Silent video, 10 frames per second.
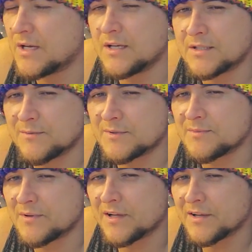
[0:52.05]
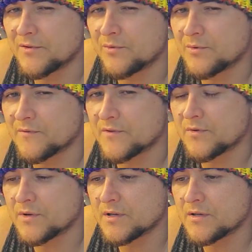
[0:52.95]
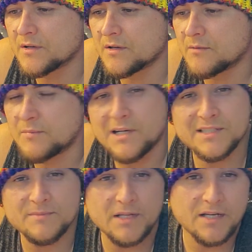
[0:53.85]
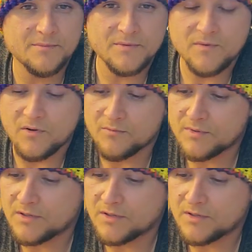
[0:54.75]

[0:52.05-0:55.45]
seems to be like an older folk. Possibly, I could be wrong, but